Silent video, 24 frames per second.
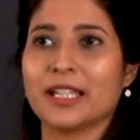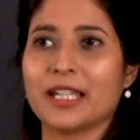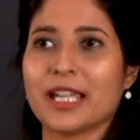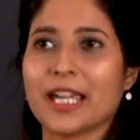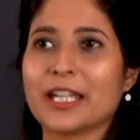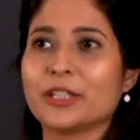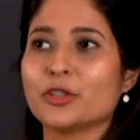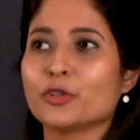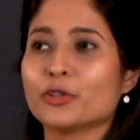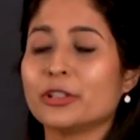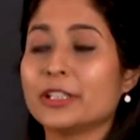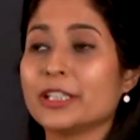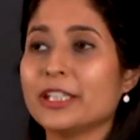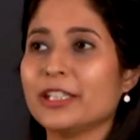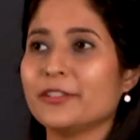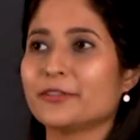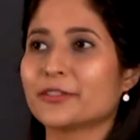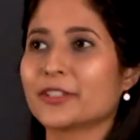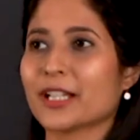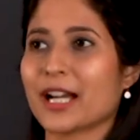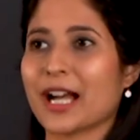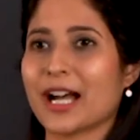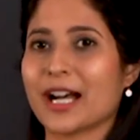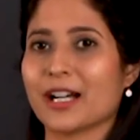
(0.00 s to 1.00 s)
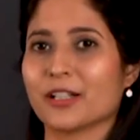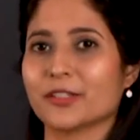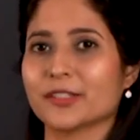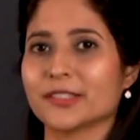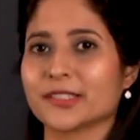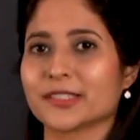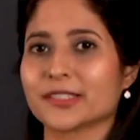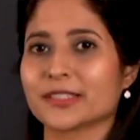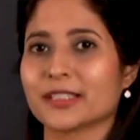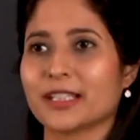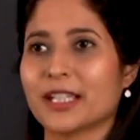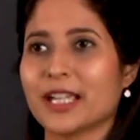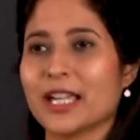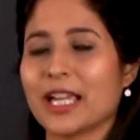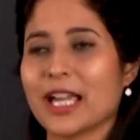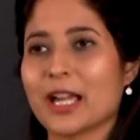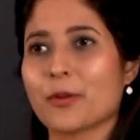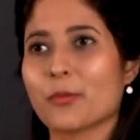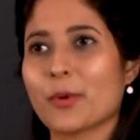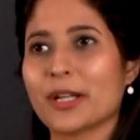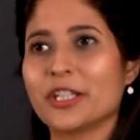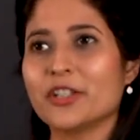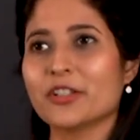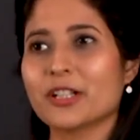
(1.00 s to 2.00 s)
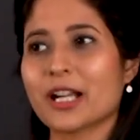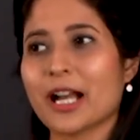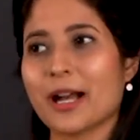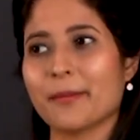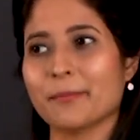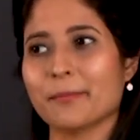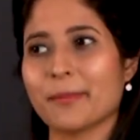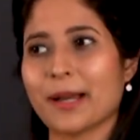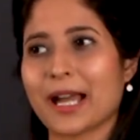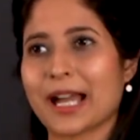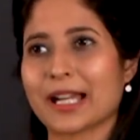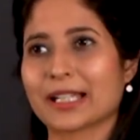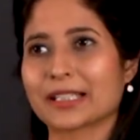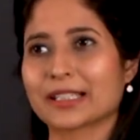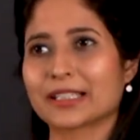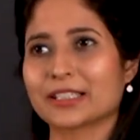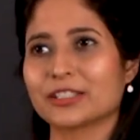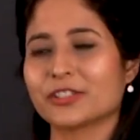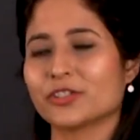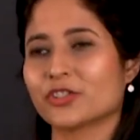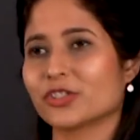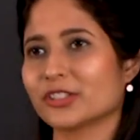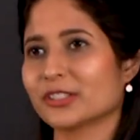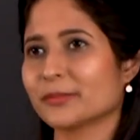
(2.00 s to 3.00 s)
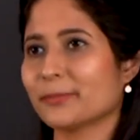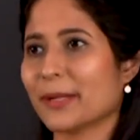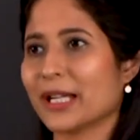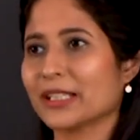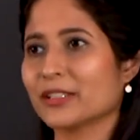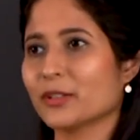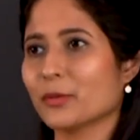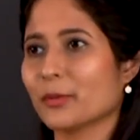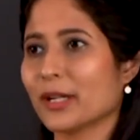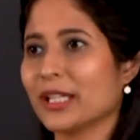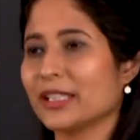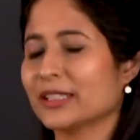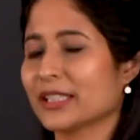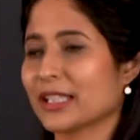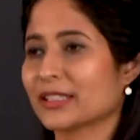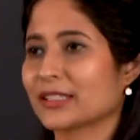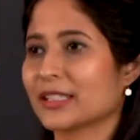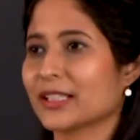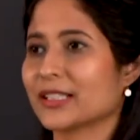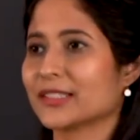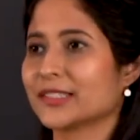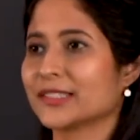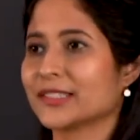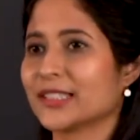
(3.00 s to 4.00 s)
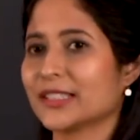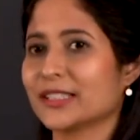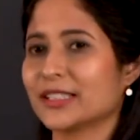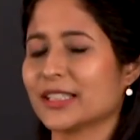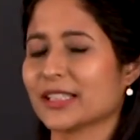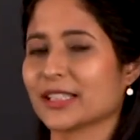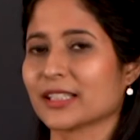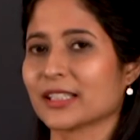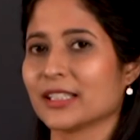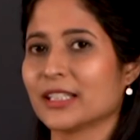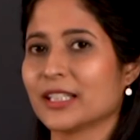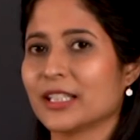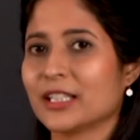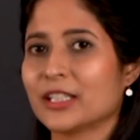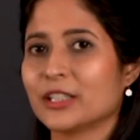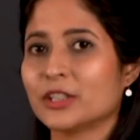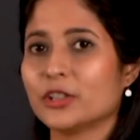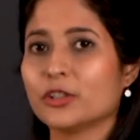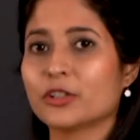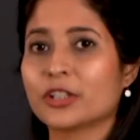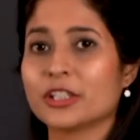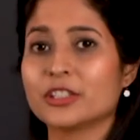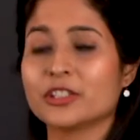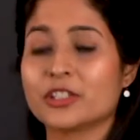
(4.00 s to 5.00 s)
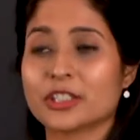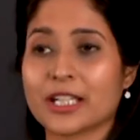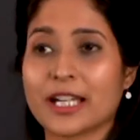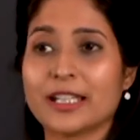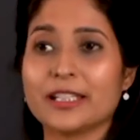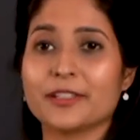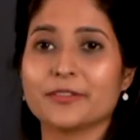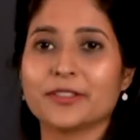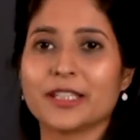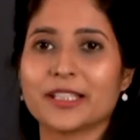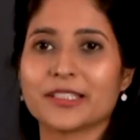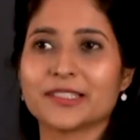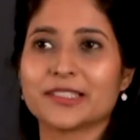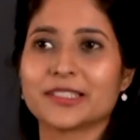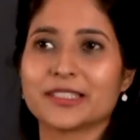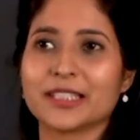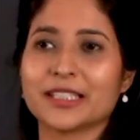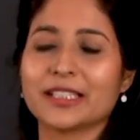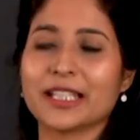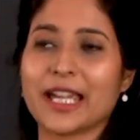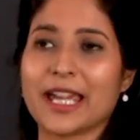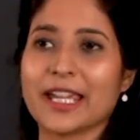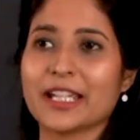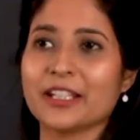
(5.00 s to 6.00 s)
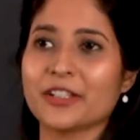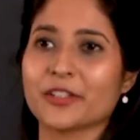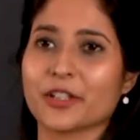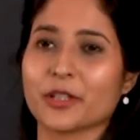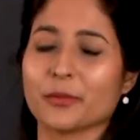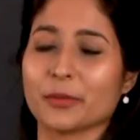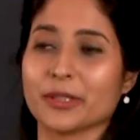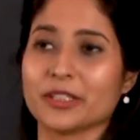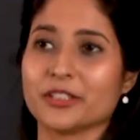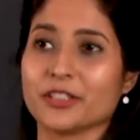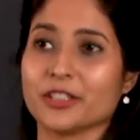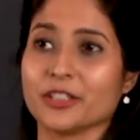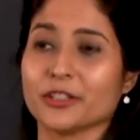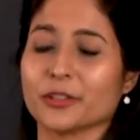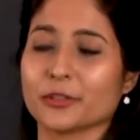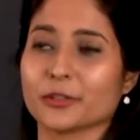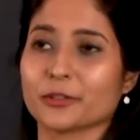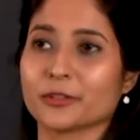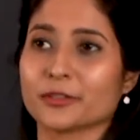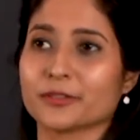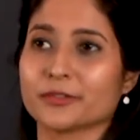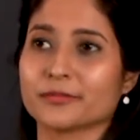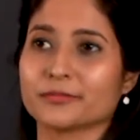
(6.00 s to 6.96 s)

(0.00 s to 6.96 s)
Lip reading: and you leave the house, and when you come back, just by the way that they are sitting, you can tell if they are still angry with you.